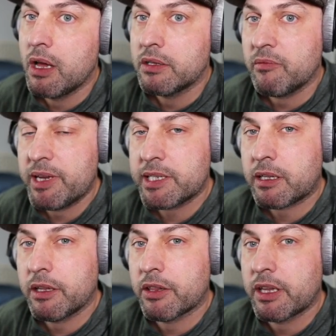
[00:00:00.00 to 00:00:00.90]
So
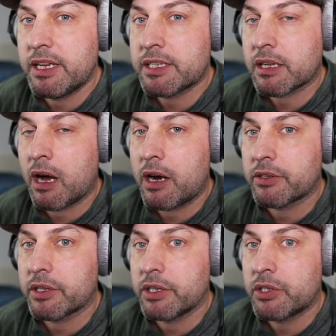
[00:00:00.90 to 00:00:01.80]
basically these are
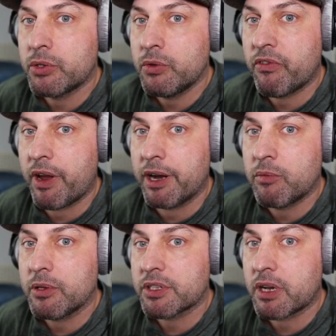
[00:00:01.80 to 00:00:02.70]
the two
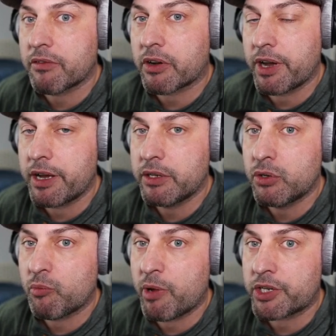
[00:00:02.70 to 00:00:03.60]
variables that I've created,
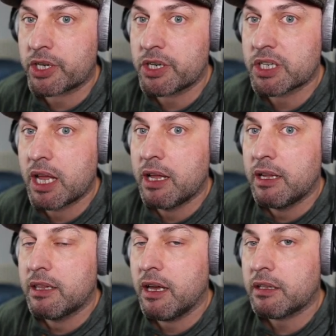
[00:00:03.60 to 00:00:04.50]
two measures
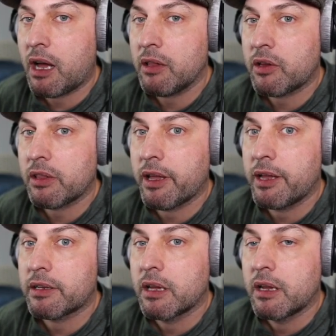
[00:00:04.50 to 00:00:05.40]
that
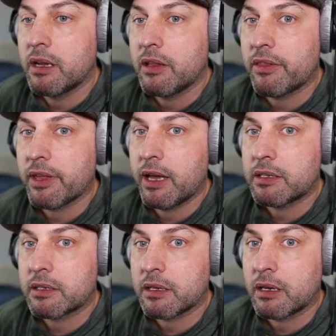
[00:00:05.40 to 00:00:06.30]
calculate
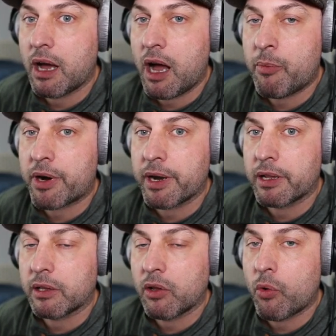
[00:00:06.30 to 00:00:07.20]
that uh, upper
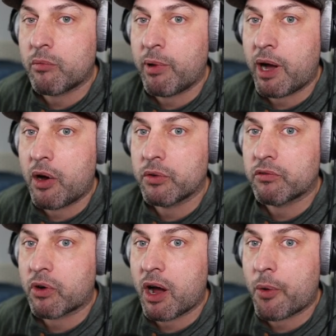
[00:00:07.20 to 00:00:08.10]
and lower bound
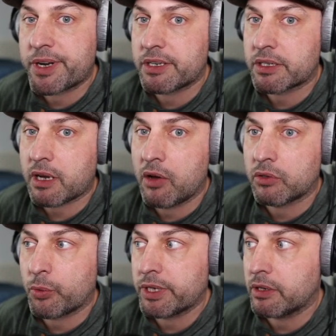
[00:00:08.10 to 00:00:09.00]
for our discount
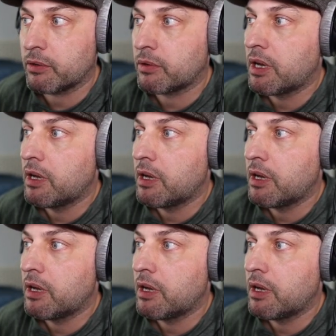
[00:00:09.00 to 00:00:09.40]
window.